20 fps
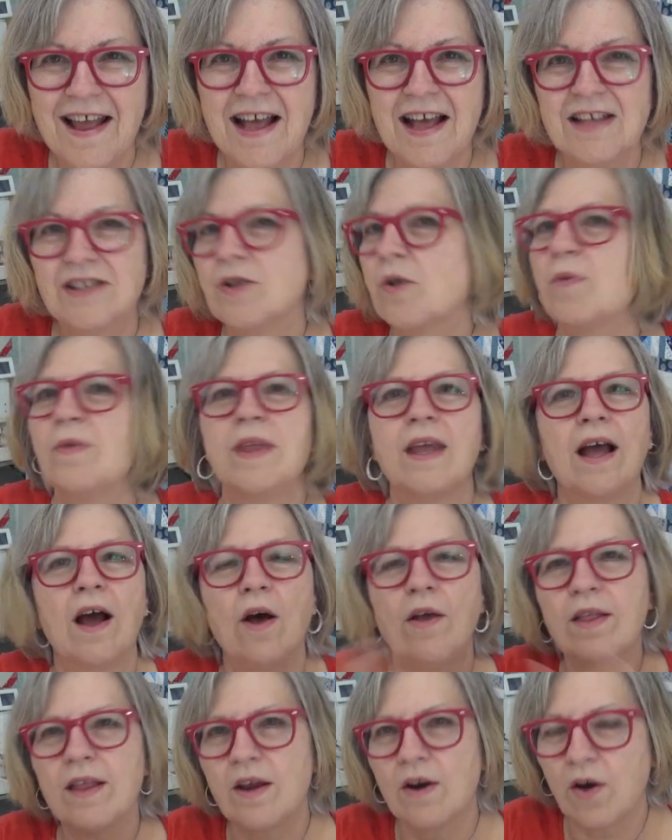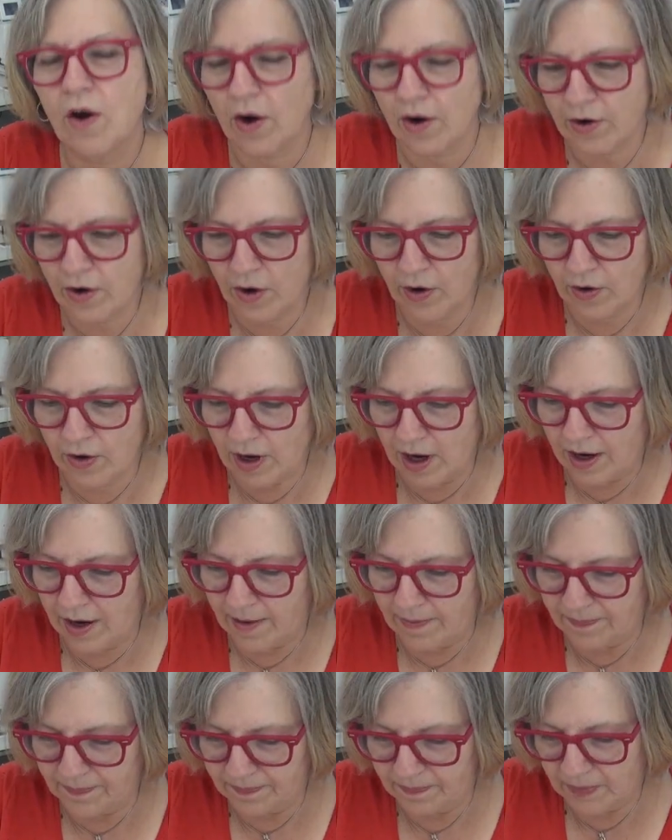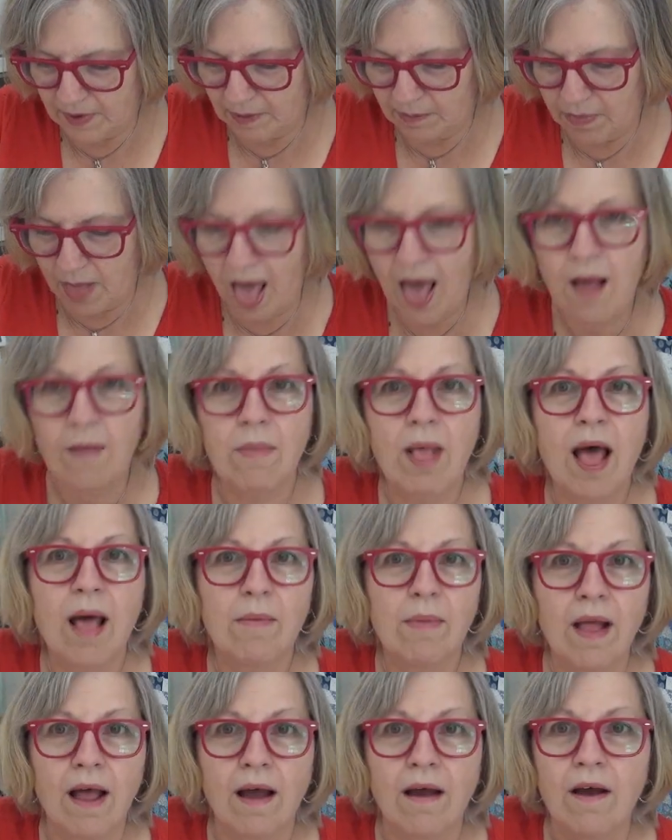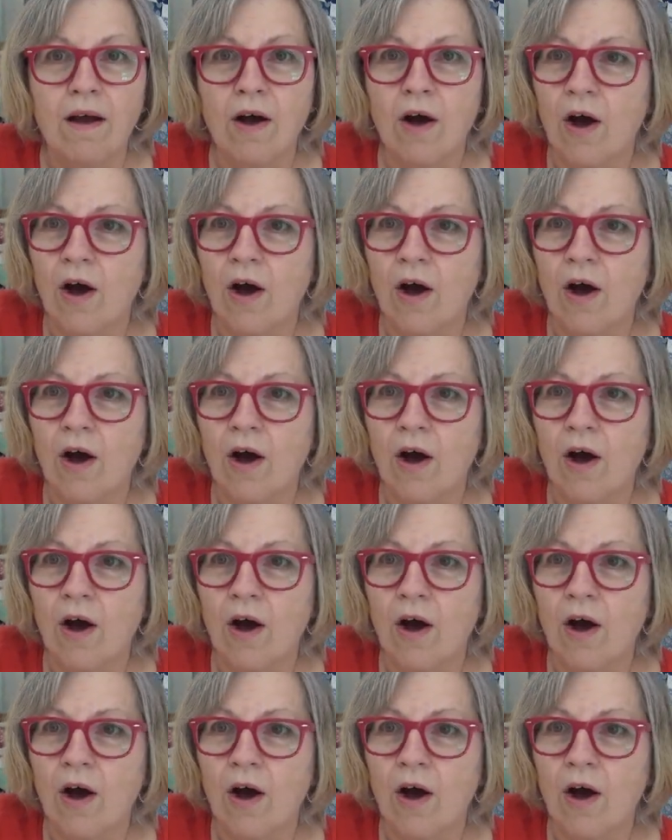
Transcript: so the on the on our um, blah, blah, blah.